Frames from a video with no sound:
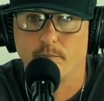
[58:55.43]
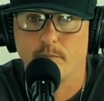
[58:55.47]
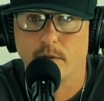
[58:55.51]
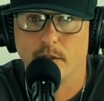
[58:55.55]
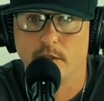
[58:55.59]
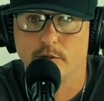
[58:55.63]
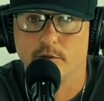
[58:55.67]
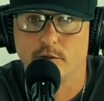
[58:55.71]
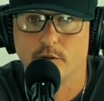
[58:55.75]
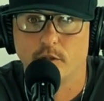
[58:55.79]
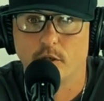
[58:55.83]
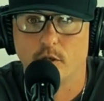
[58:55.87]

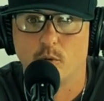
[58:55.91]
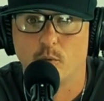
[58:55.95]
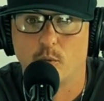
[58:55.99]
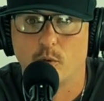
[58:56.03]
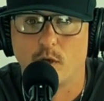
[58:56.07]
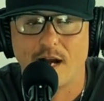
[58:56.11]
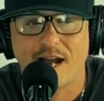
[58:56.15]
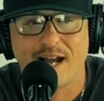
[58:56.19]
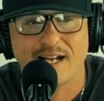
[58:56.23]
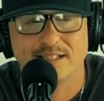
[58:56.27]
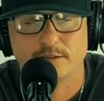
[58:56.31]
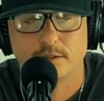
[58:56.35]
And so
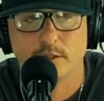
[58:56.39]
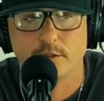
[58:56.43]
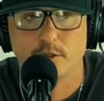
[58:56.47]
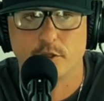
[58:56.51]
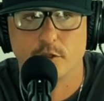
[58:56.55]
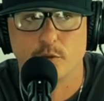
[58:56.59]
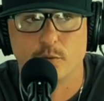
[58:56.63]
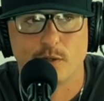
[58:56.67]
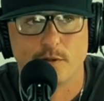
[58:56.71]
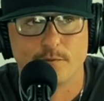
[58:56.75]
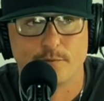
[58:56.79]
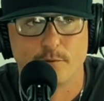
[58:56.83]
we're asking
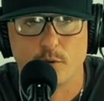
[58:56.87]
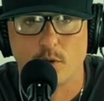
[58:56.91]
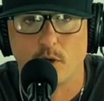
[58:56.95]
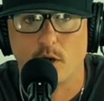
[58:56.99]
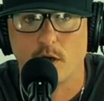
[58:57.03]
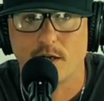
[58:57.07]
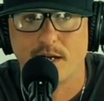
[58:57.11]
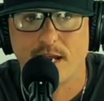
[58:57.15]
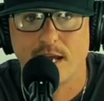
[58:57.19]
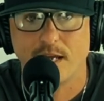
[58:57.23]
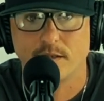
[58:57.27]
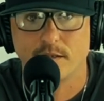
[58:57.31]
you, if you
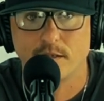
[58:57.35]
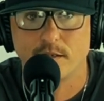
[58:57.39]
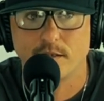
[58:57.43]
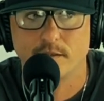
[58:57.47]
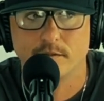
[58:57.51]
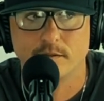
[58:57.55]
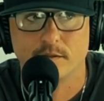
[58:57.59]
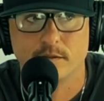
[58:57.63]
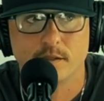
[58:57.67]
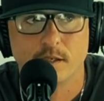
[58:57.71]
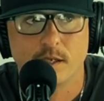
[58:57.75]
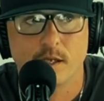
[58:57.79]
are an
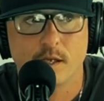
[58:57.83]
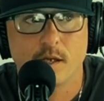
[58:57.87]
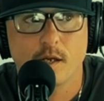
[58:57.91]
atheist,